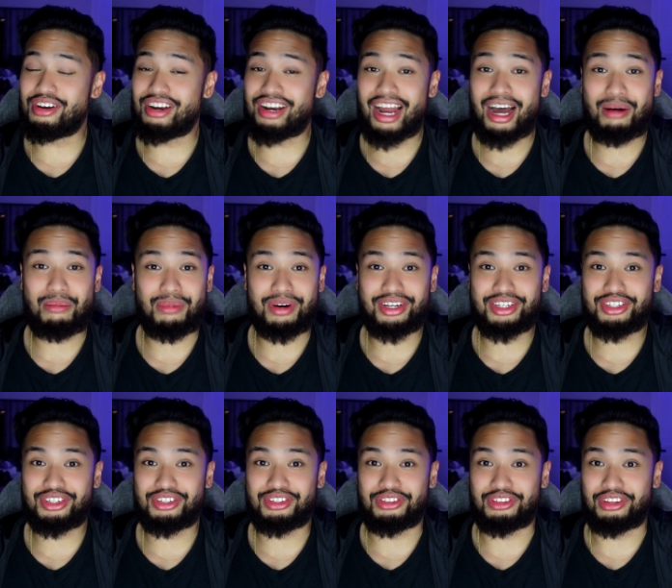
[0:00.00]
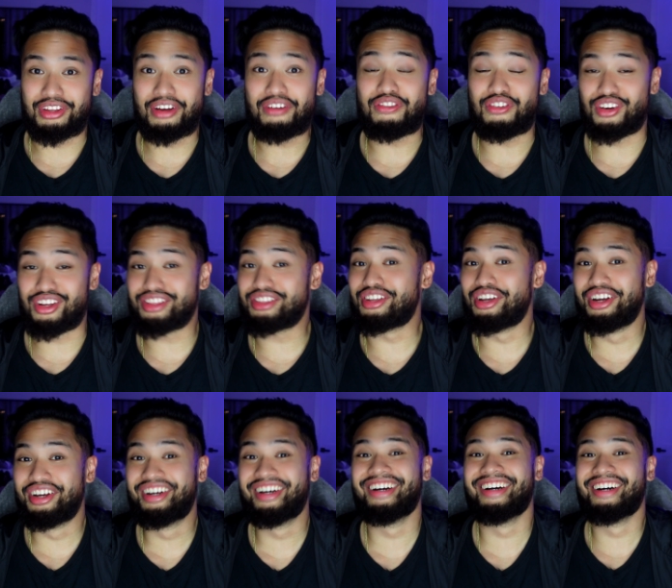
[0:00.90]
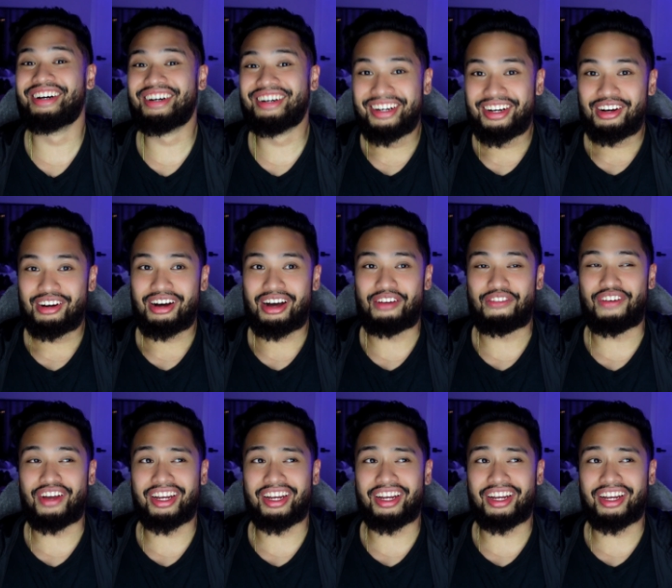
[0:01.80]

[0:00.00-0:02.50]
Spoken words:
not much different. If